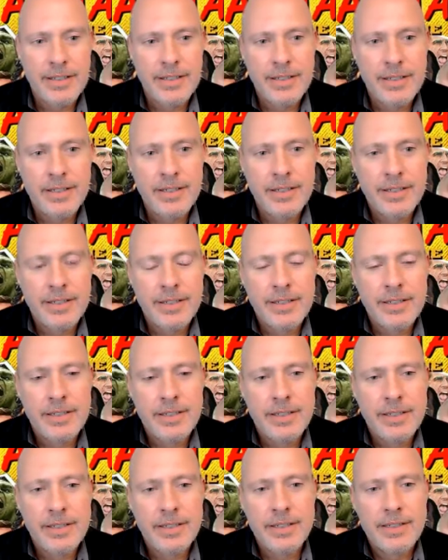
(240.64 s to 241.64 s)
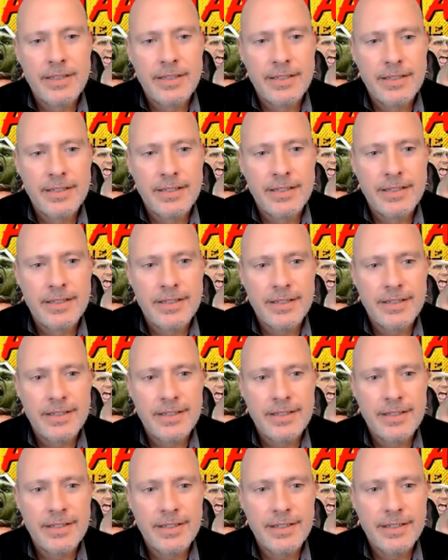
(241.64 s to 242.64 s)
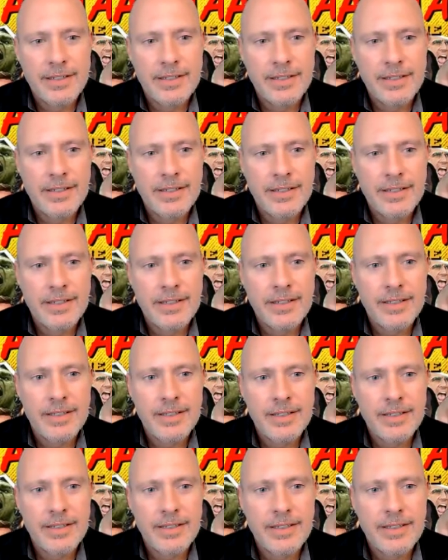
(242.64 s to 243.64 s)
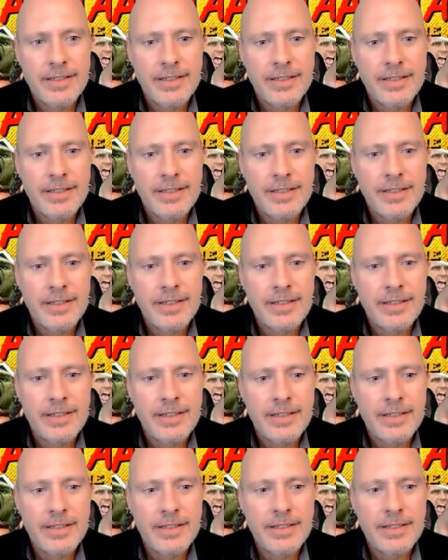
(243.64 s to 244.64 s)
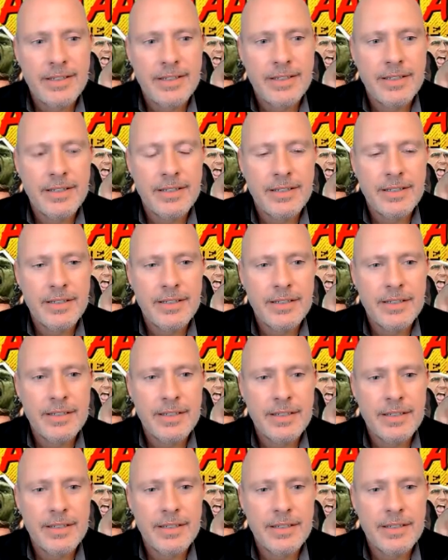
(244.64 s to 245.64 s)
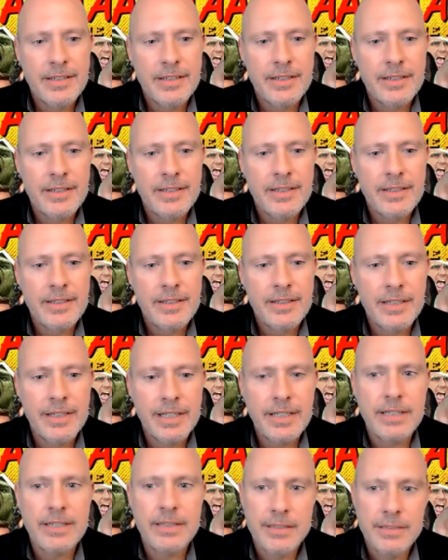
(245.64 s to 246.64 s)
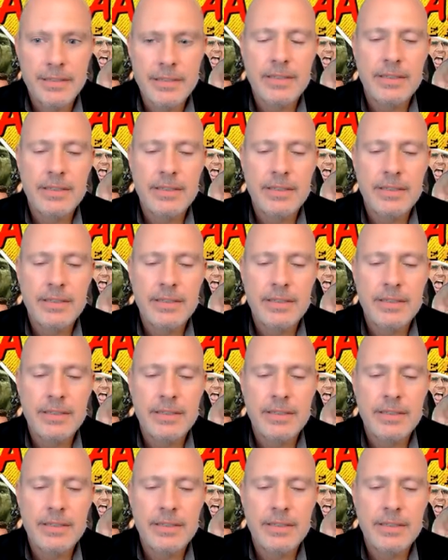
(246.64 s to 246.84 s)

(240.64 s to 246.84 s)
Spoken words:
No words are spoken by the person on screen.